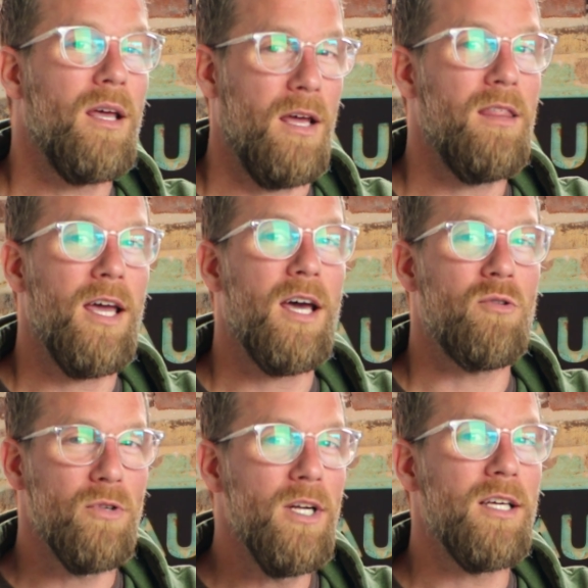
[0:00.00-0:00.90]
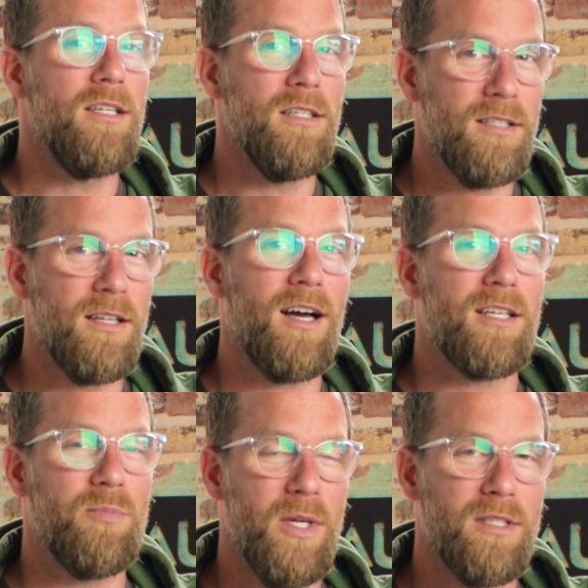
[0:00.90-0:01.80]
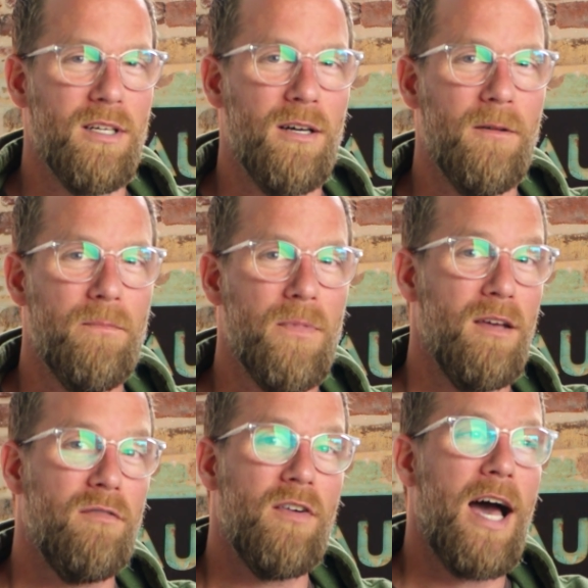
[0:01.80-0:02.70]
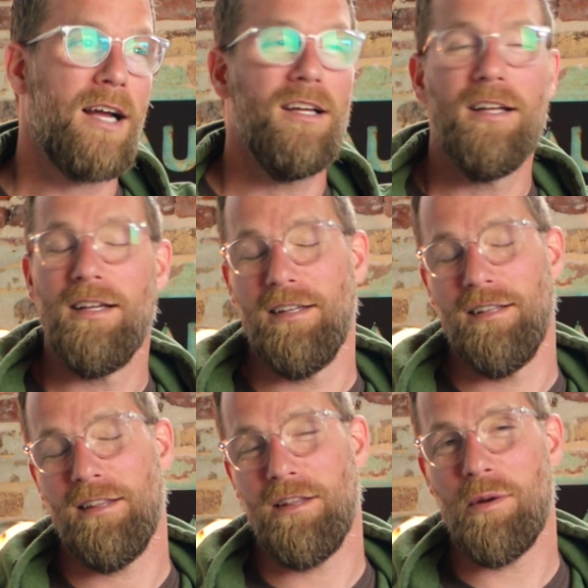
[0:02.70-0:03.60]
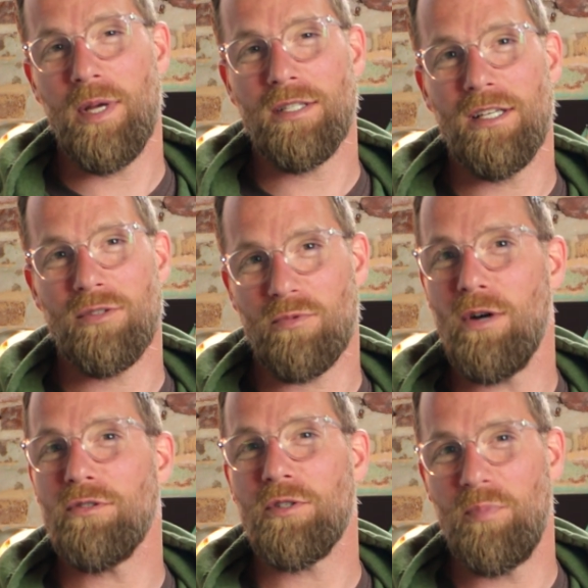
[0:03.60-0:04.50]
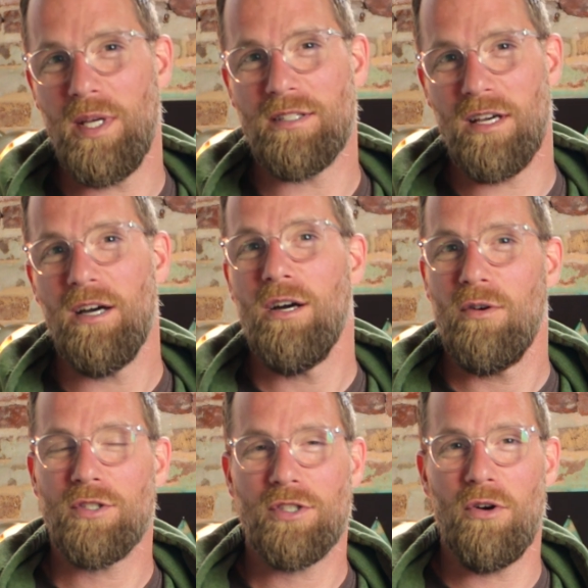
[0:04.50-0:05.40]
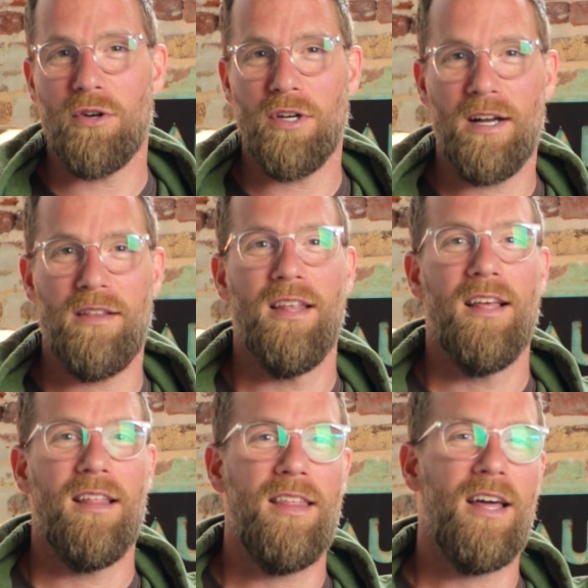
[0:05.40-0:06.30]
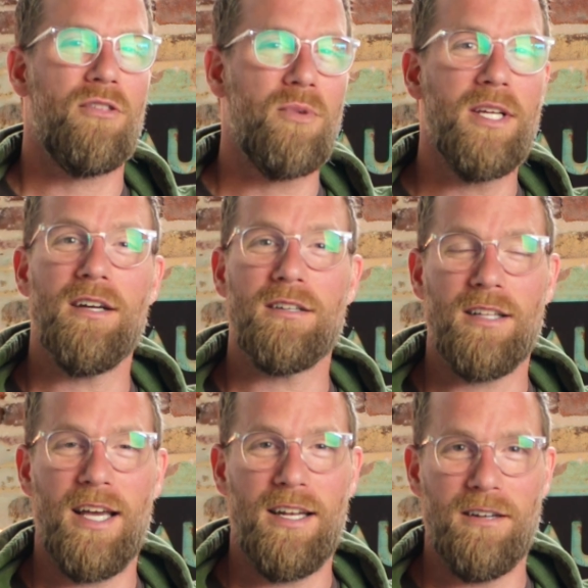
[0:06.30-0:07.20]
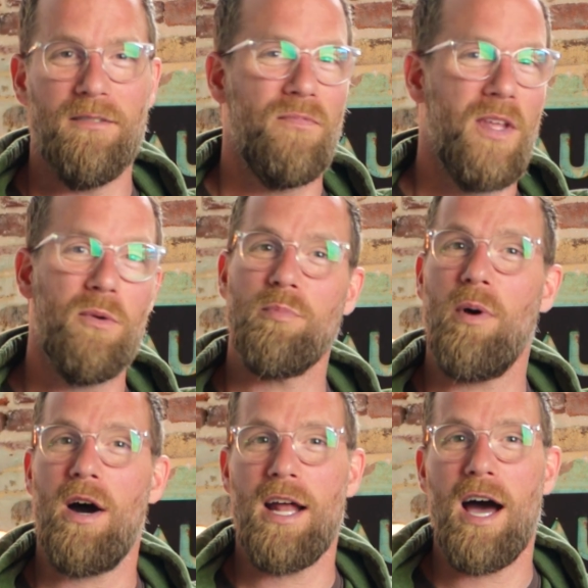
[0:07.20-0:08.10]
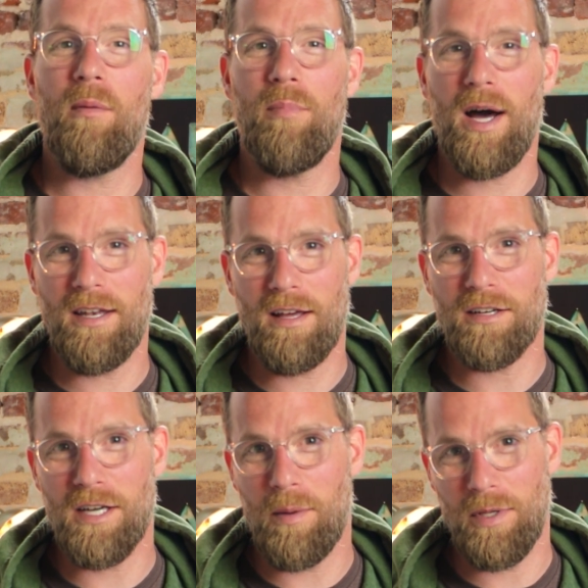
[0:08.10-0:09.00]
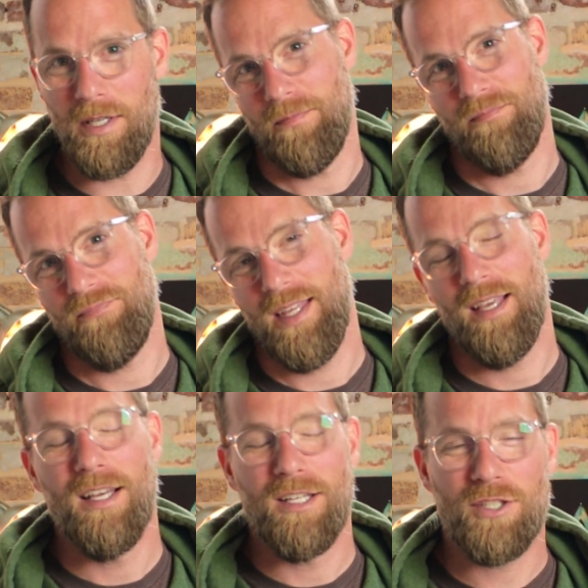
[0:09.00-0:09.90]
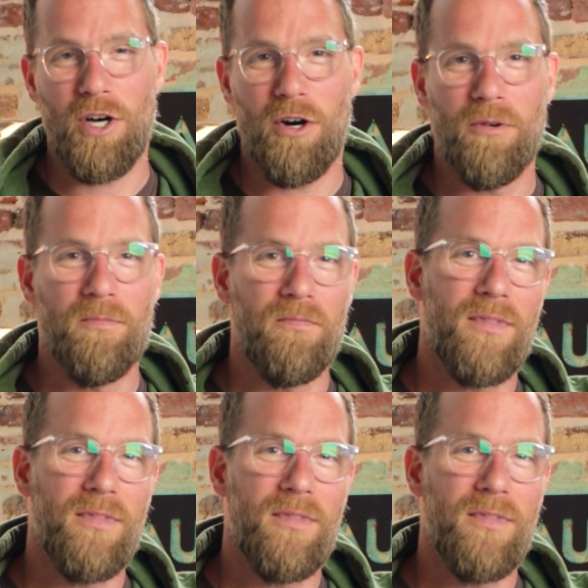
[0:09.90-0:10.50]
and they had really good deluxe pizza. In fact, their business, Rose's Pizza, was so good that 3 years later, it was bought out by another company. So,